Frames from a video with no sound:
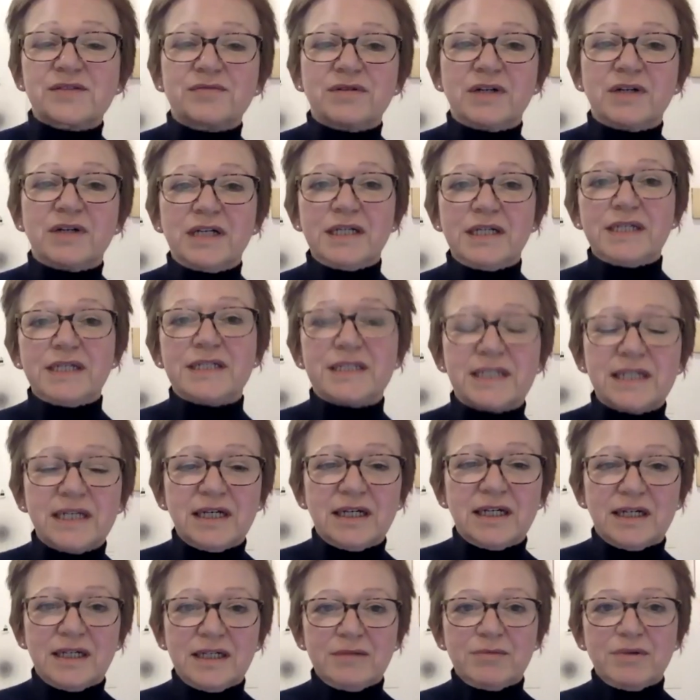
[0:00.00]
right.
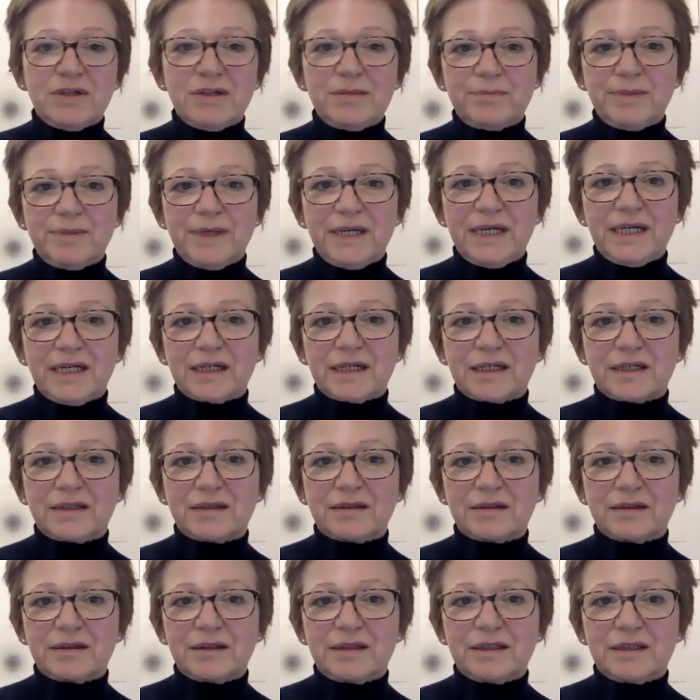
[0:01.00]
Yeah, I went back.
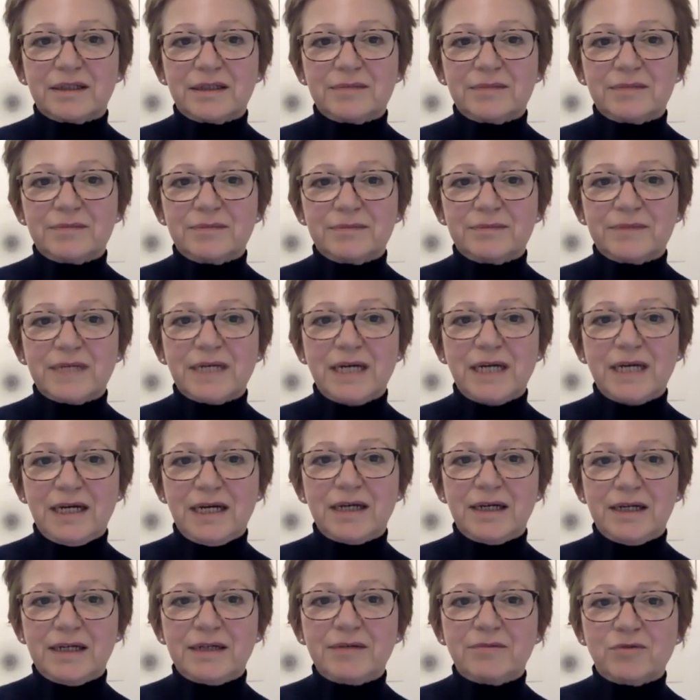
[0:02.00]

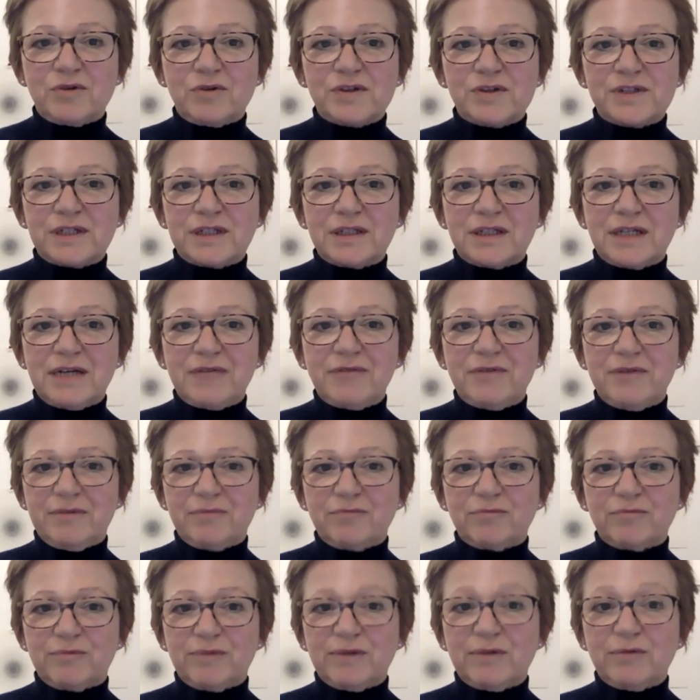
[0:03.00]
We
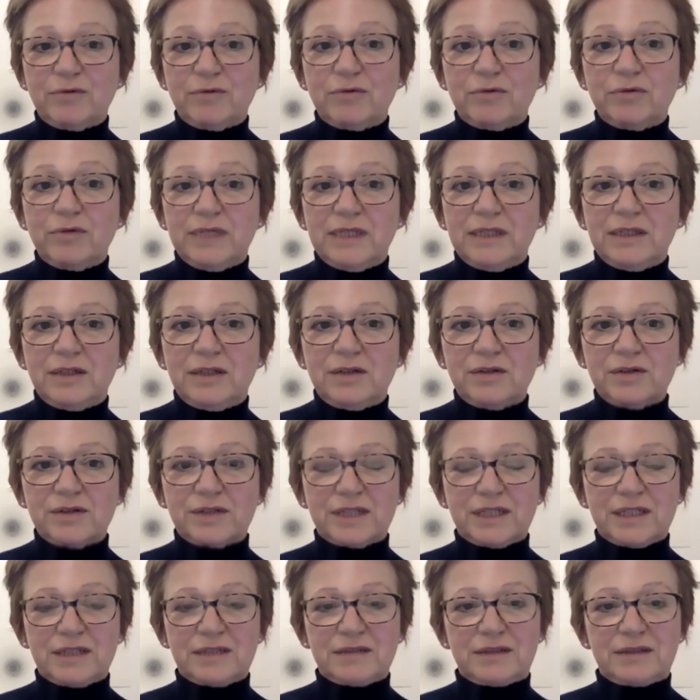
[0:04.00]
were all in
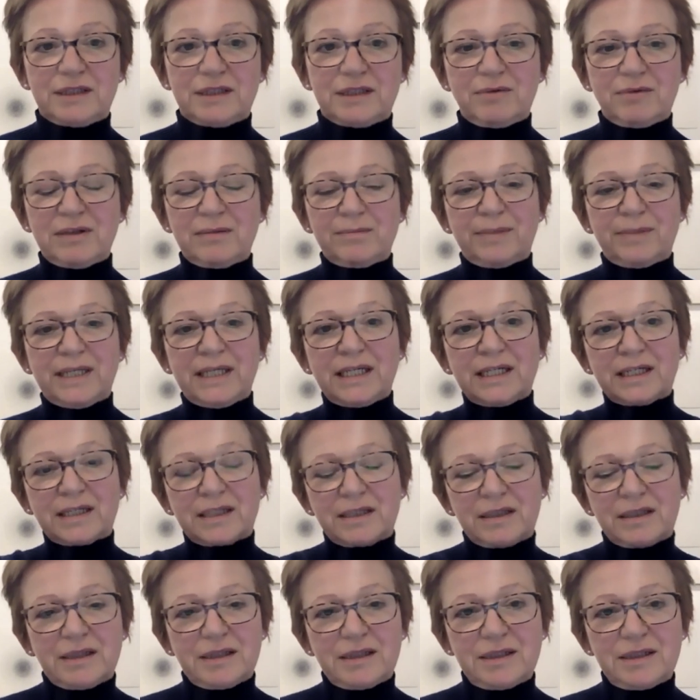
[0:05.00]
lockdown, and I went back
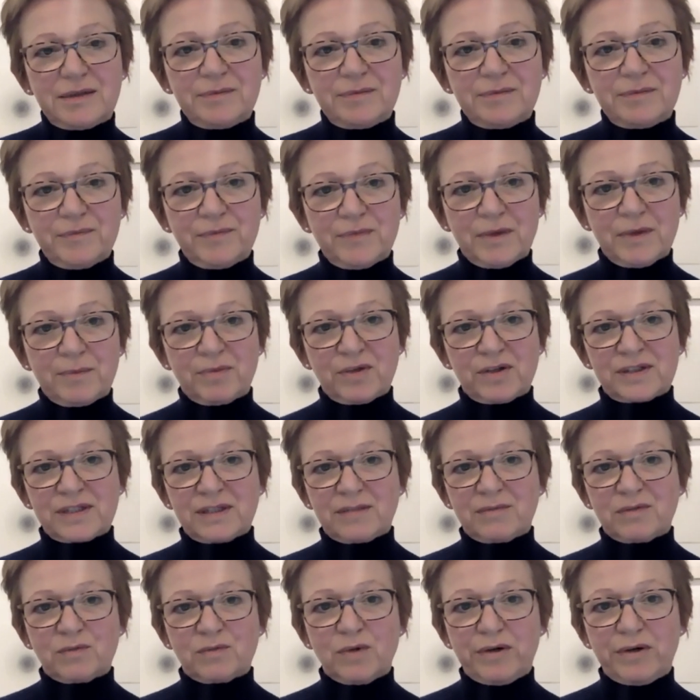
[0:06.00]
because I
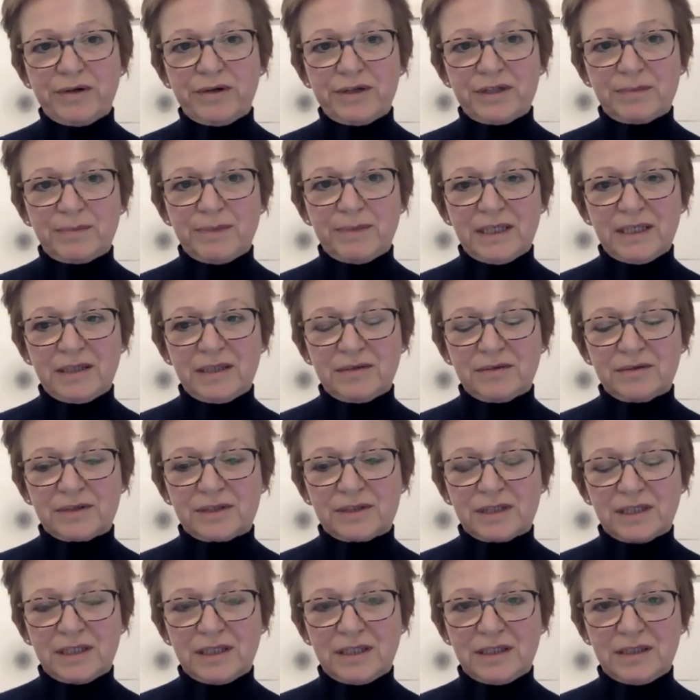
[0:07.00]
was worried about
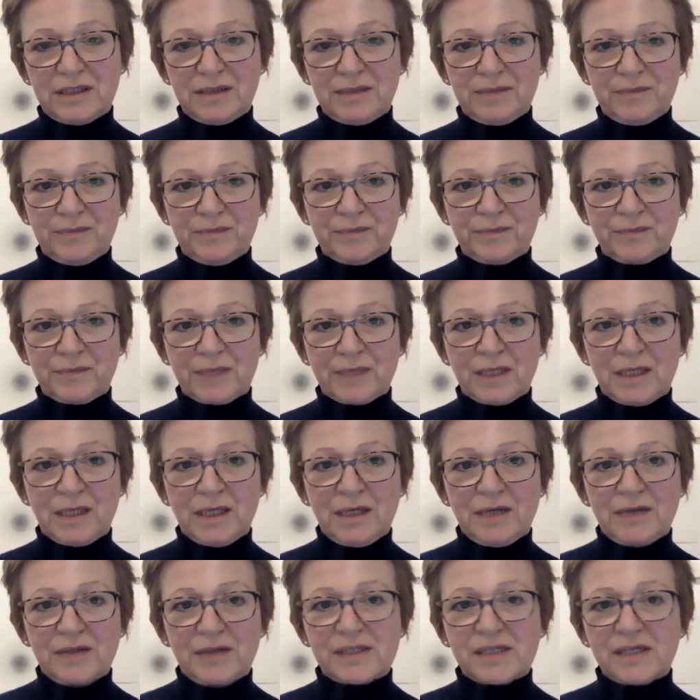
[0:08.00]

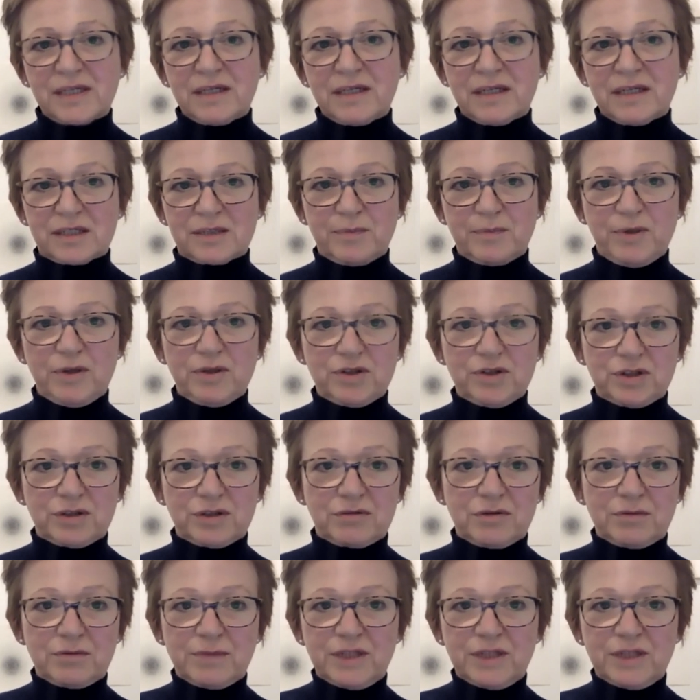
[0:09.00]
the sun
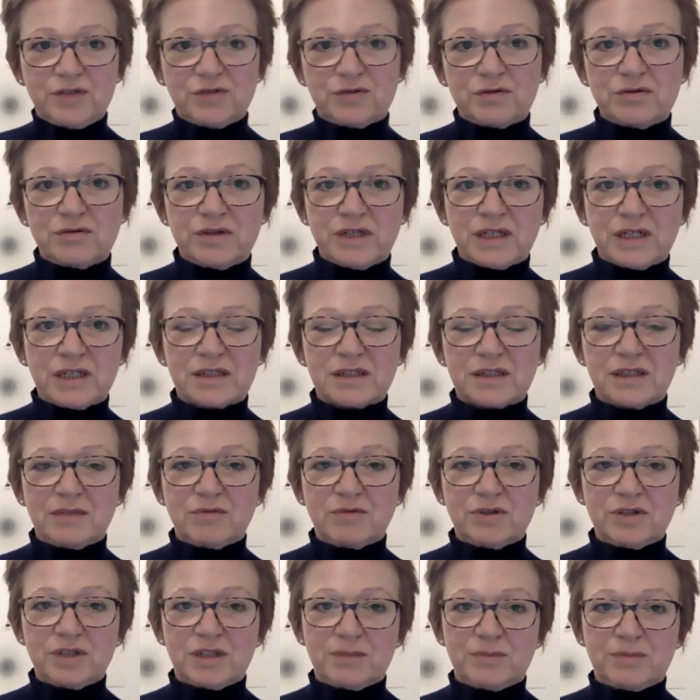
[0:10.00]
exposure on my drawings, and I
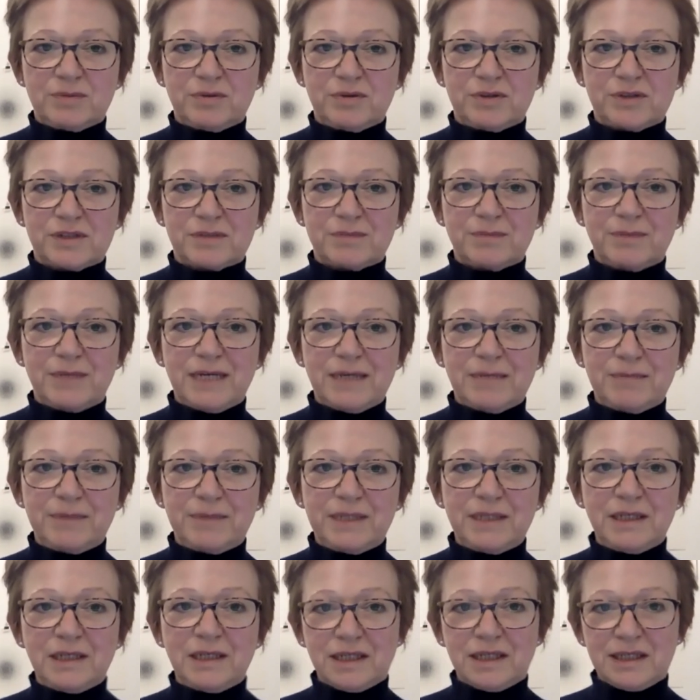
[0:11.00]
wanted to put some black
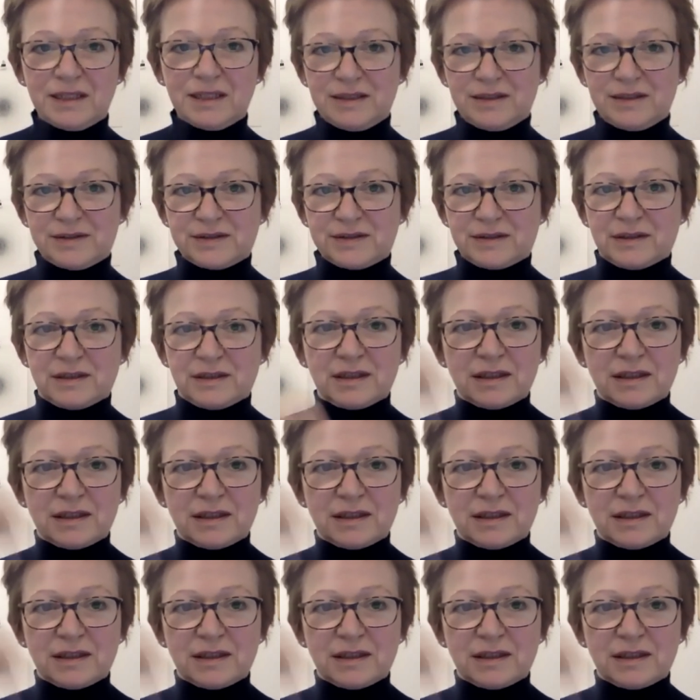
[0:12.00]
bin liners